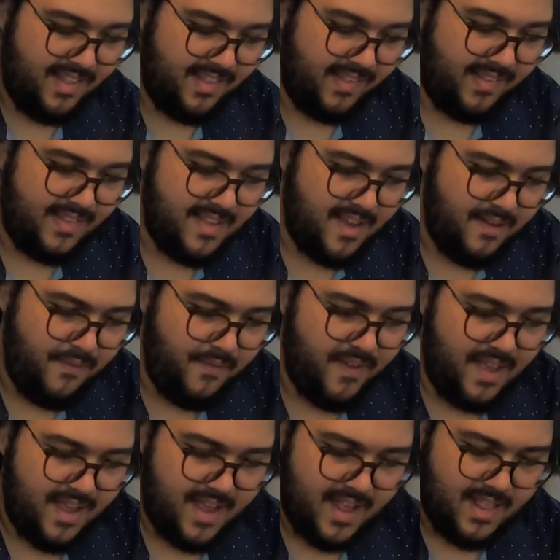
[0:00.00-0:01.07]
it's a snug
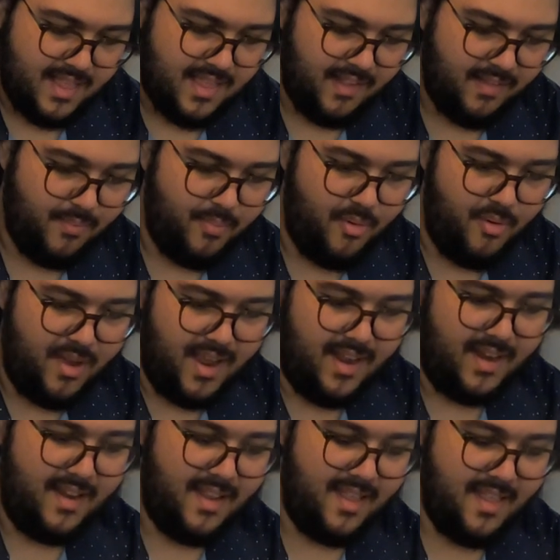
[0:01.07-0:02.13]
fit at this point.